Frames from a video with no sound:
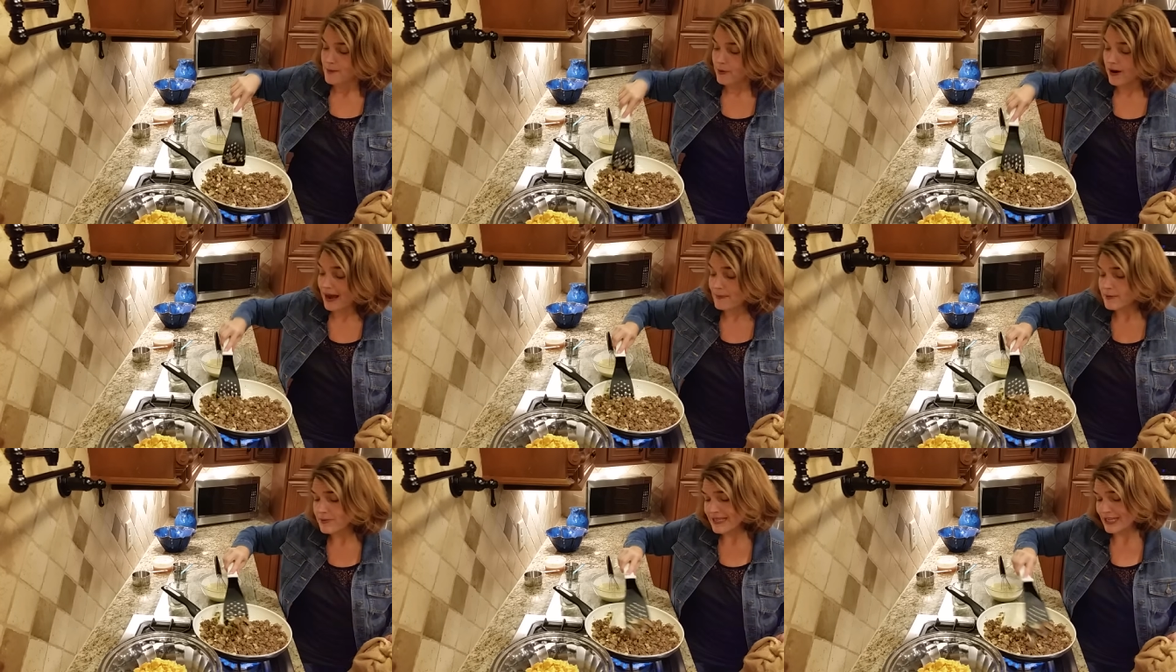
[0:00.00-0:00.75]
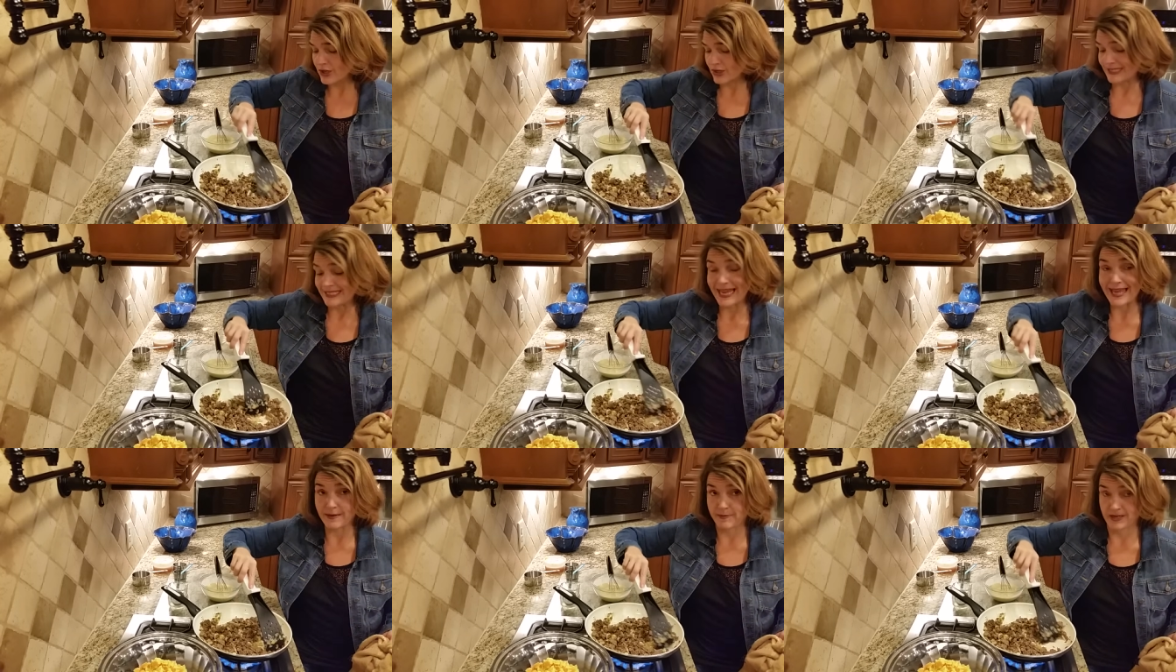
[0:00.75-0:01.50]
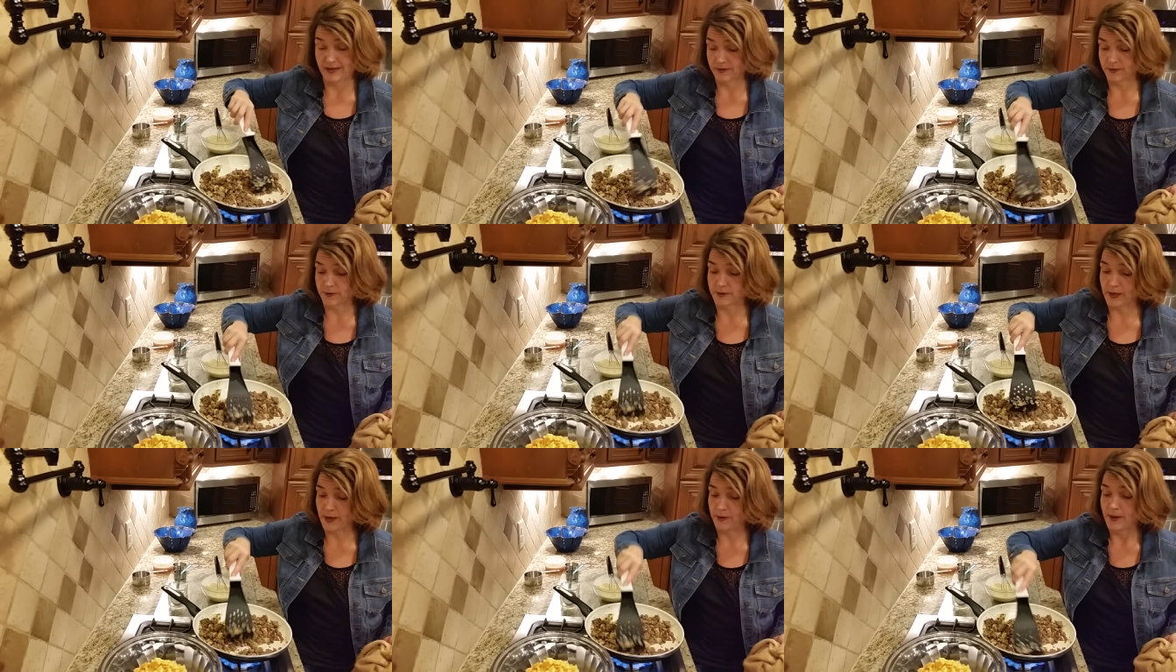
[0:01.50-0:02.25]
probably a good 10 minutes or
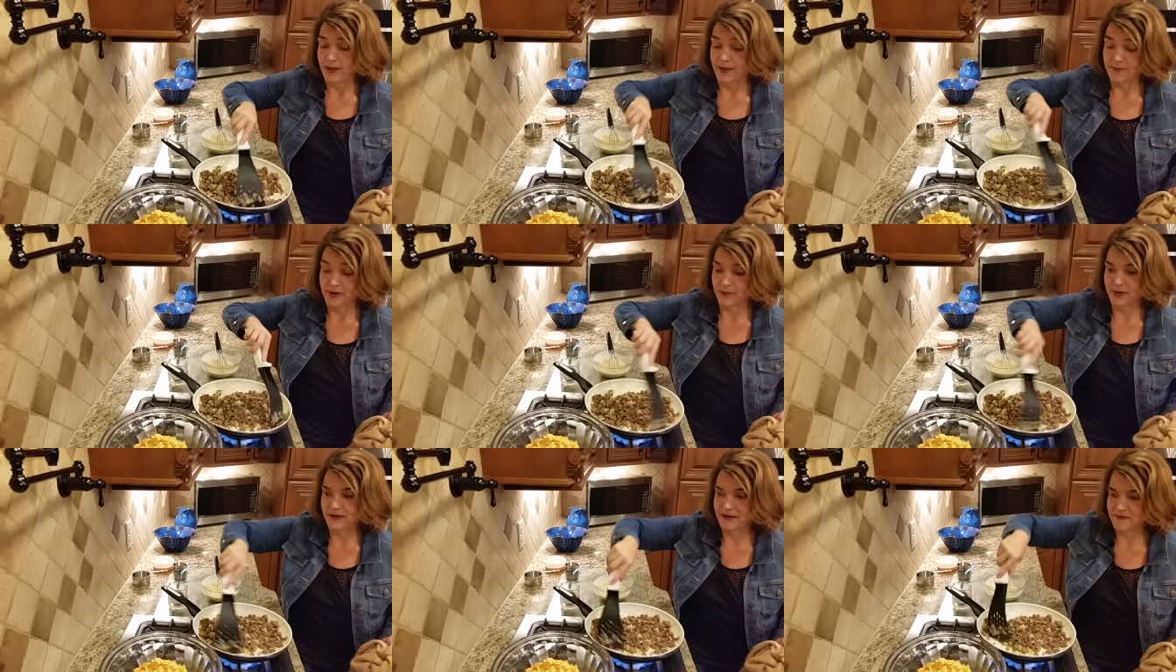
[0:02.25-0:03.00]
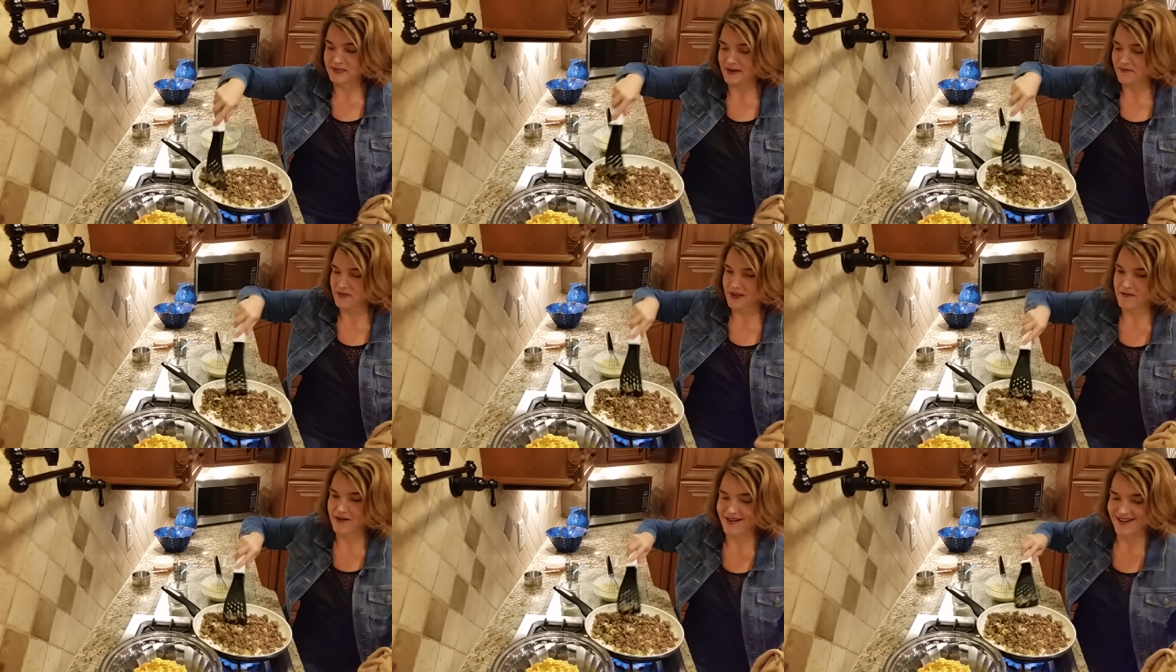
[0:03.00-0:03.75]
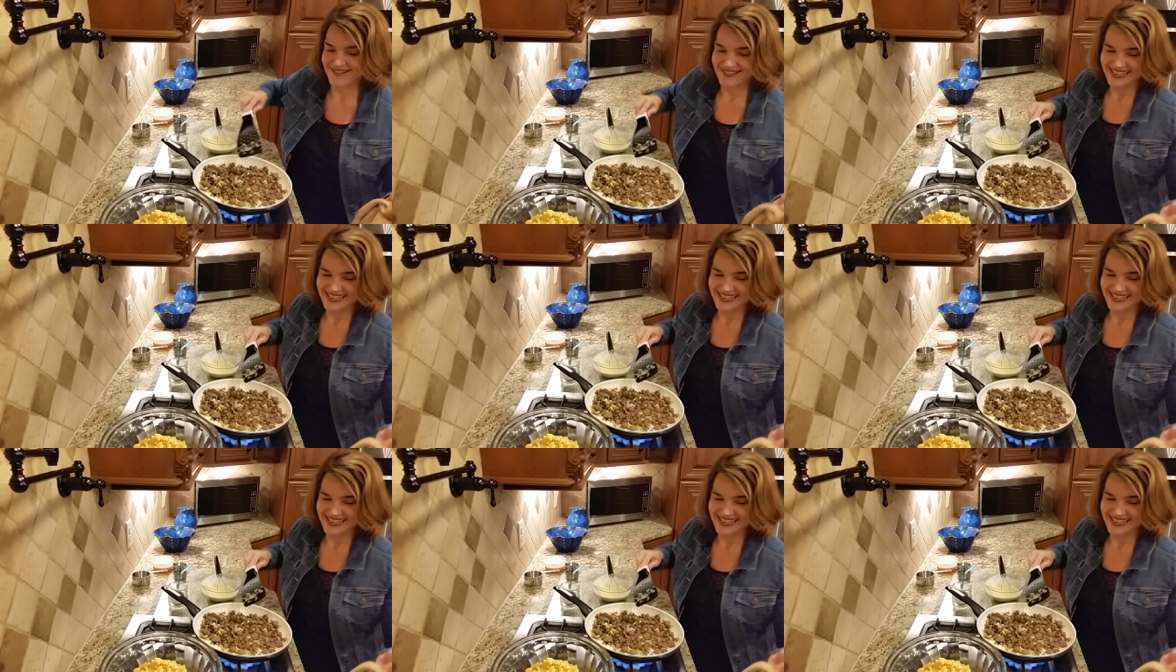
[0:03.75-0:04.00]
so, but we don't have time for that right now.